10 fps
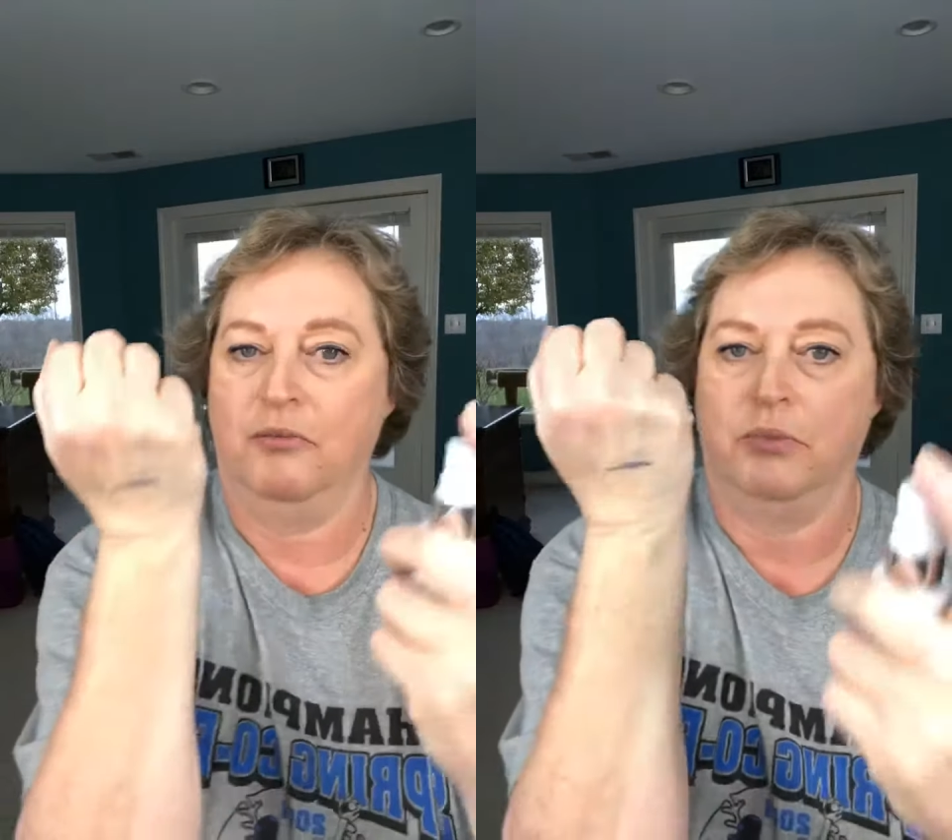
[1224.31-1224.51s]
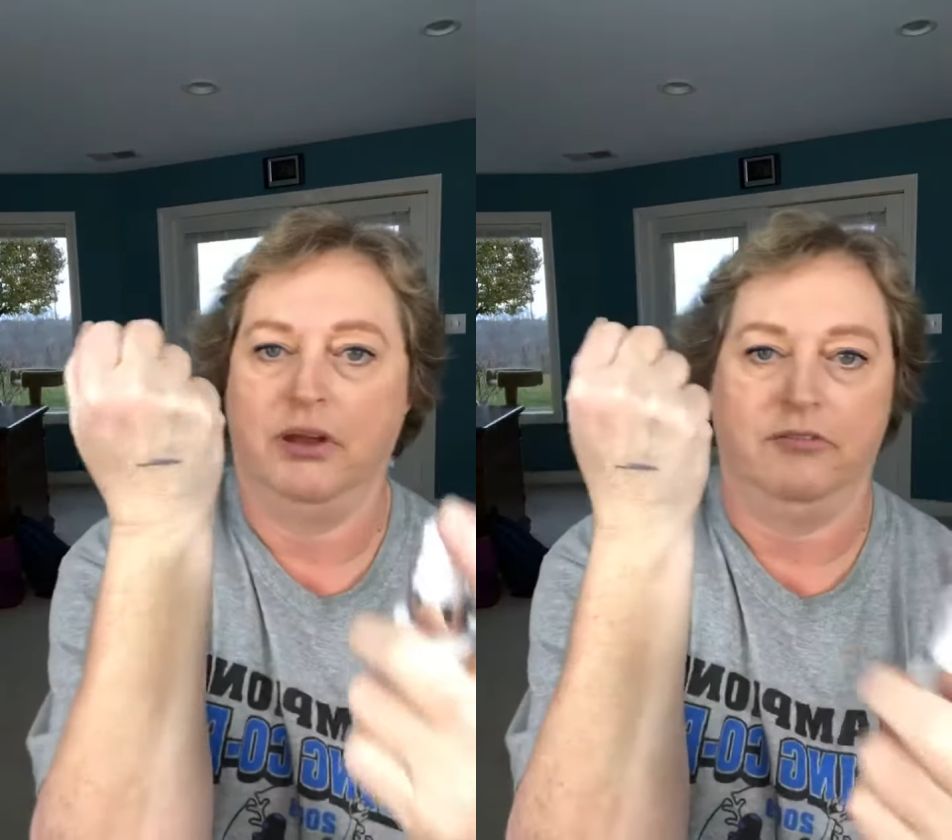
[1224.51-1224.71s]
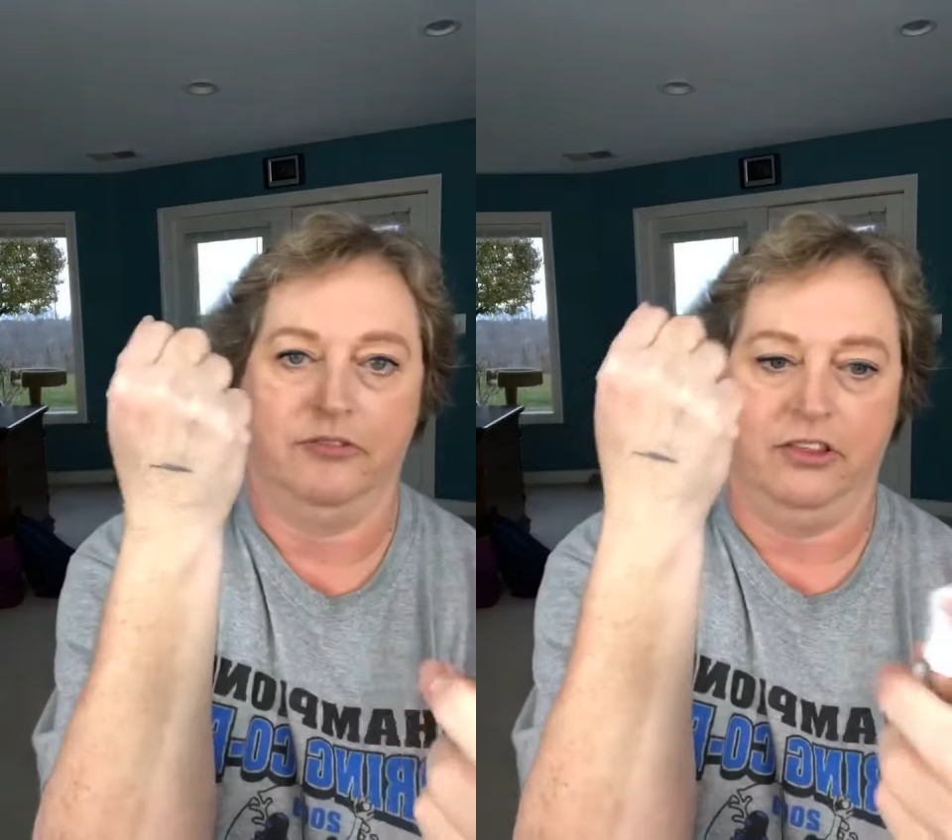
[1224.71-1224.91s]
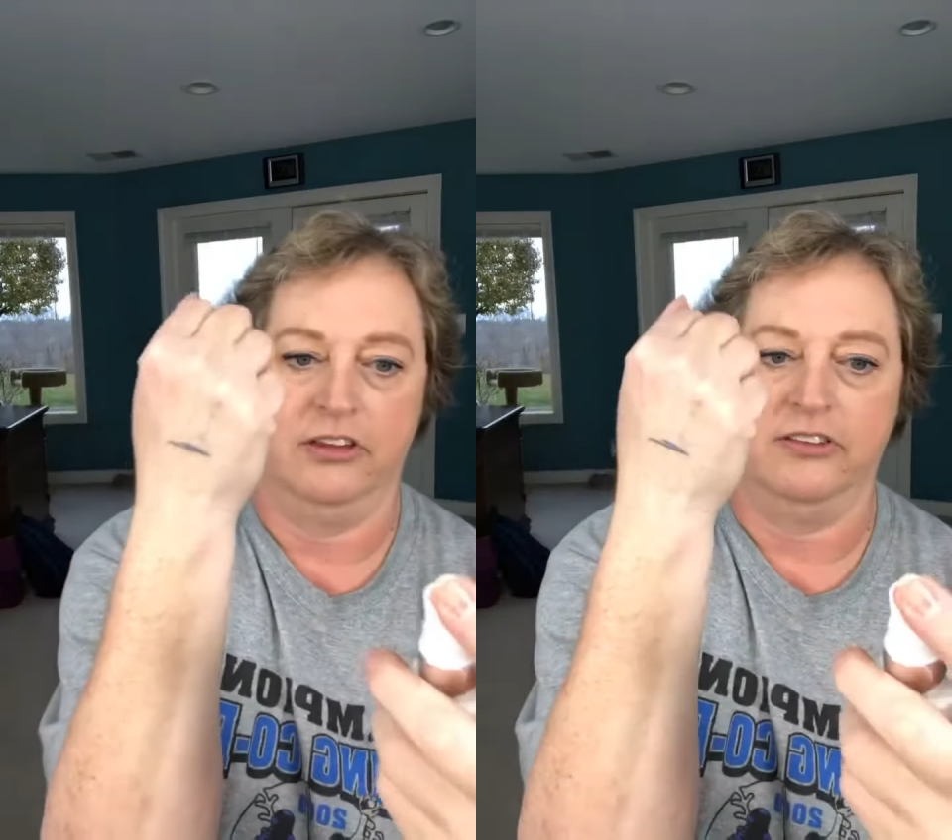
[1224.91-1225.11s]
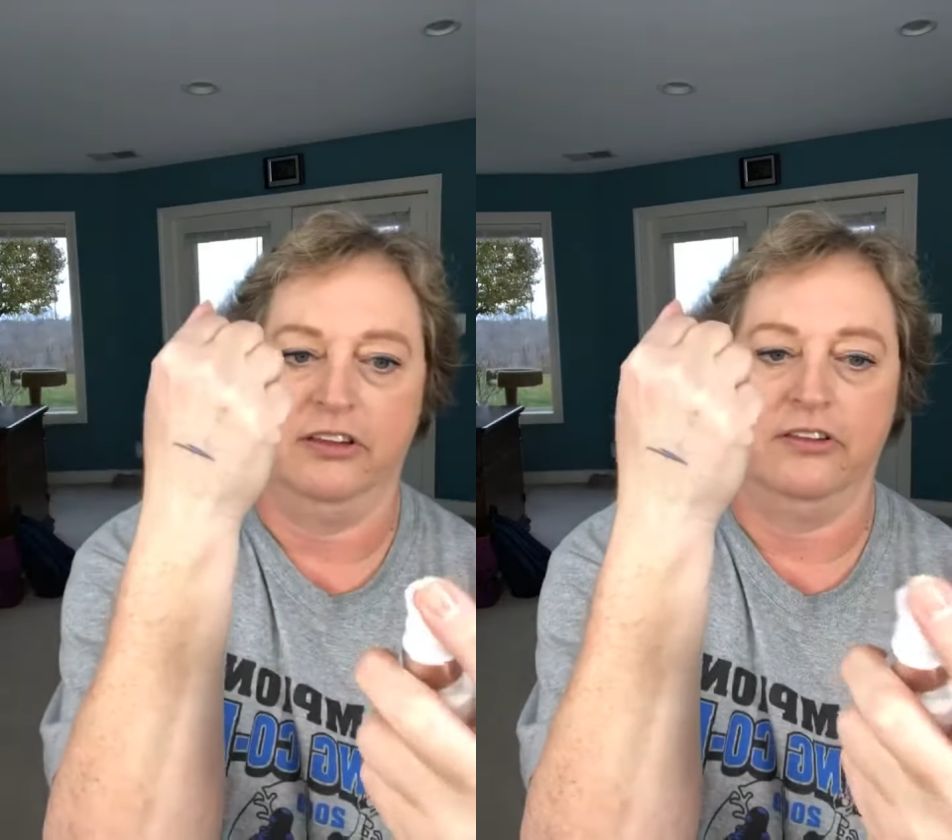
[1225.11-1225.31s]
But for
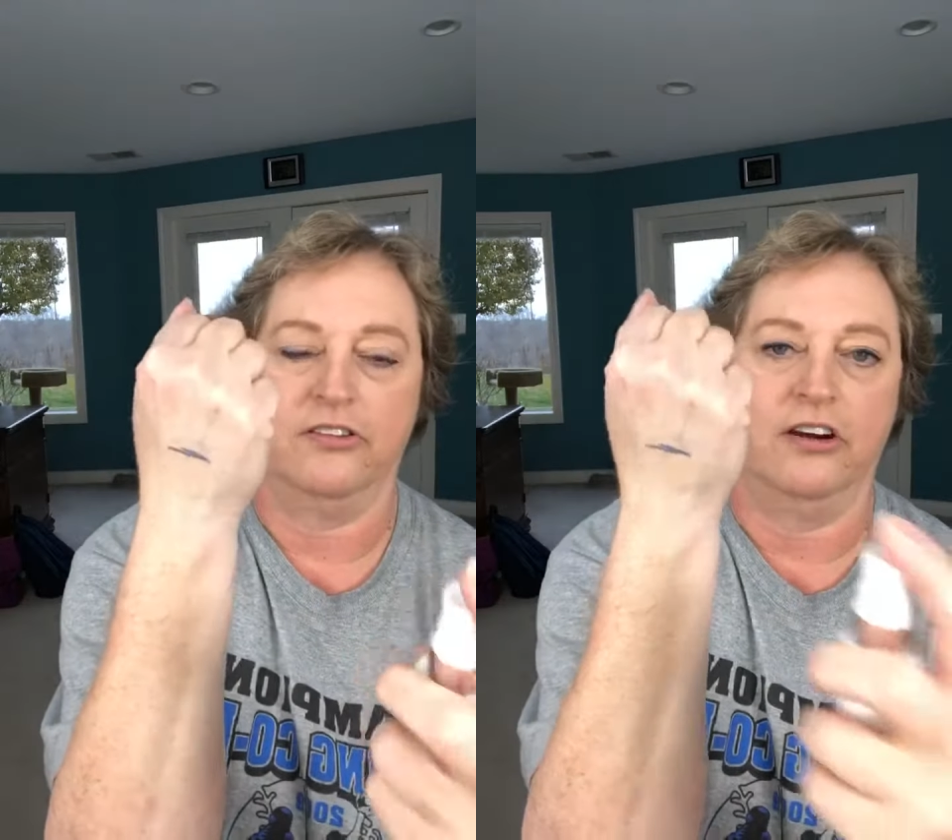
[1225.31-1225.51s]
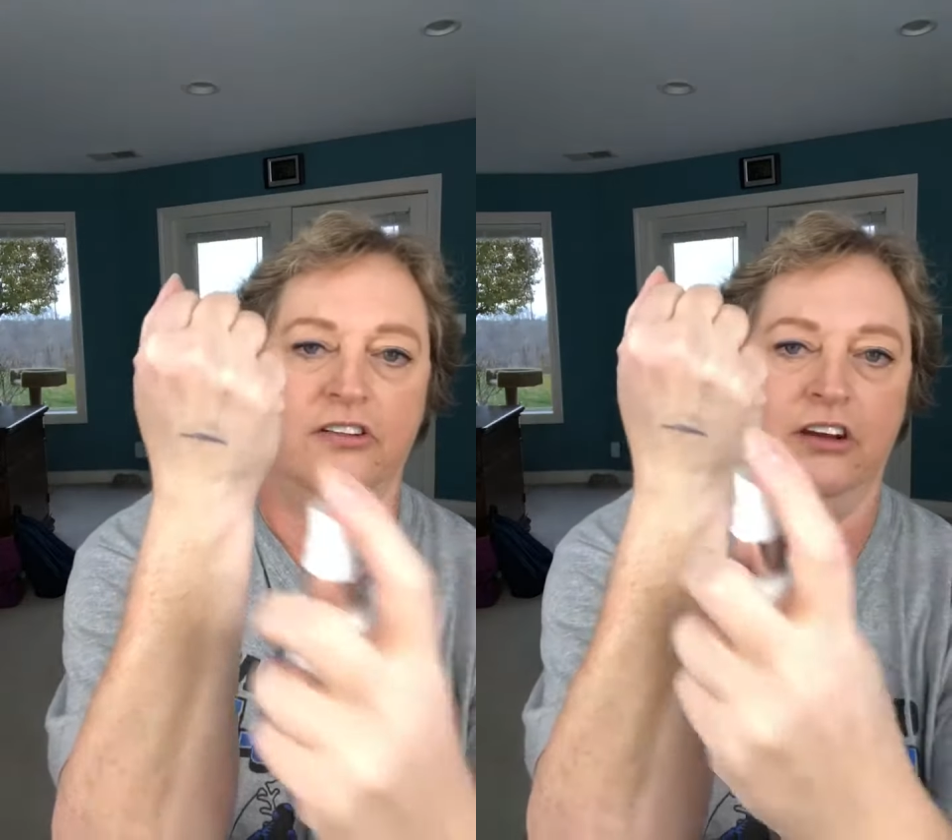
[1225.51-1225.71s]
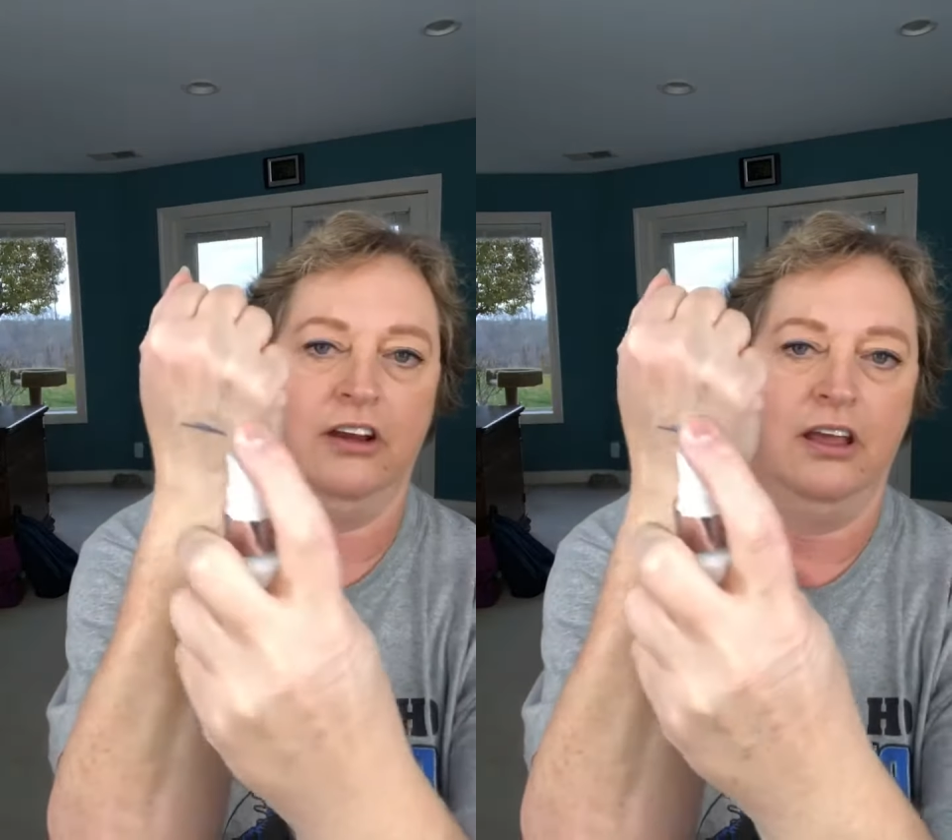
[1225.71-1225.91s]
this illustration,